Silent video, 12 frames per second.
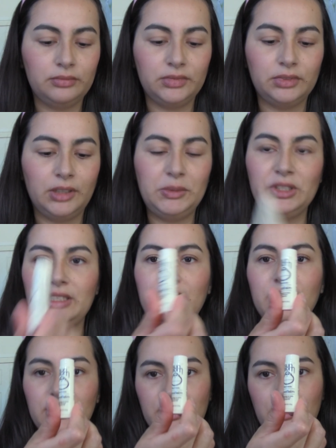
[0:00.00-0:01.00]
I'm using the
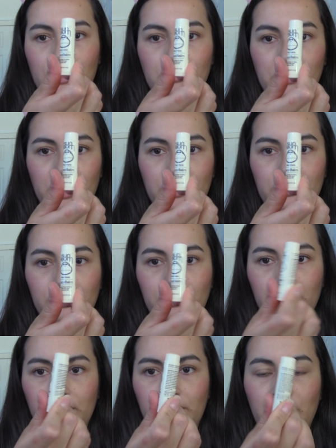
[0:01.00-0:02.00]
Sun Bun
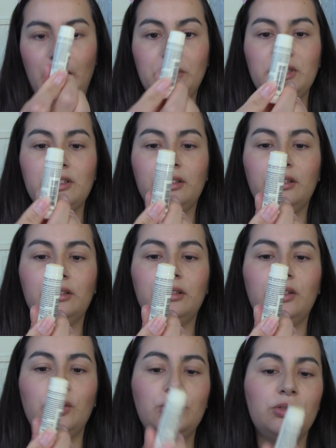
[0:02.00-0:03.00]
chapstick
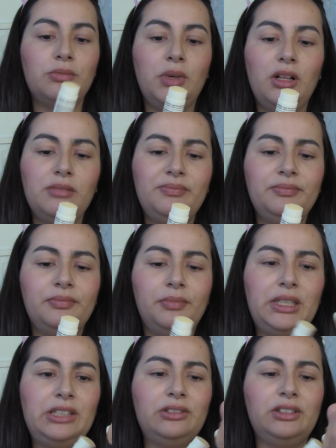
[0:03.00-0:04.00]
Cocoa Balm
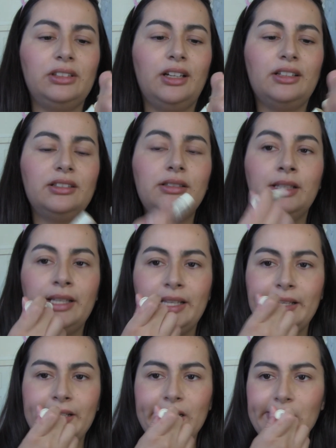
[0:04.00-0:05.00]
Pina Colada.
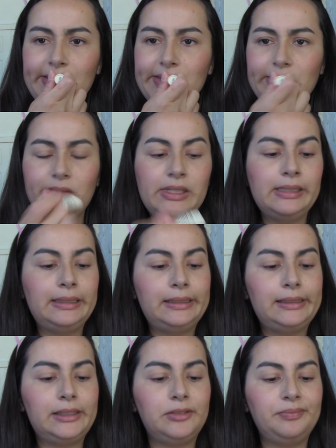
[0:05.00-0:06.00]
Doesn't
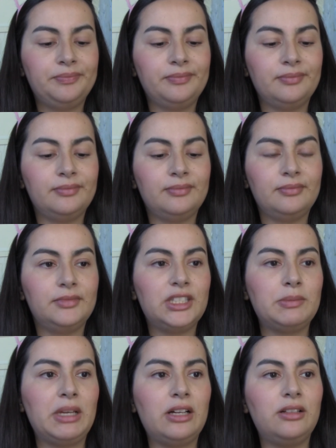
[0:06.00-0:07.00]
really
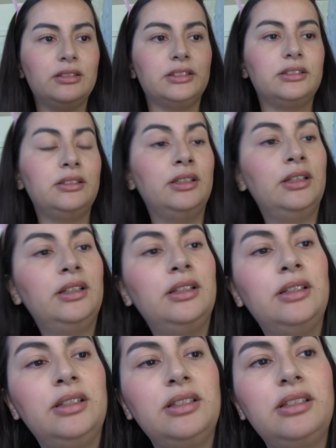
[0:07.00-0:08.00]
smell or
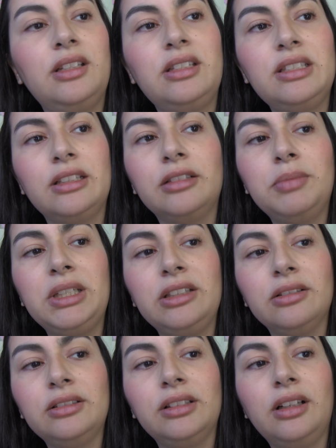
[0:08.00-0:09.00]
taste like Pina
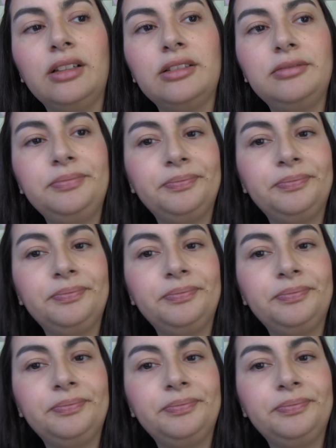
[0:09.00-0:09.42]
Colada.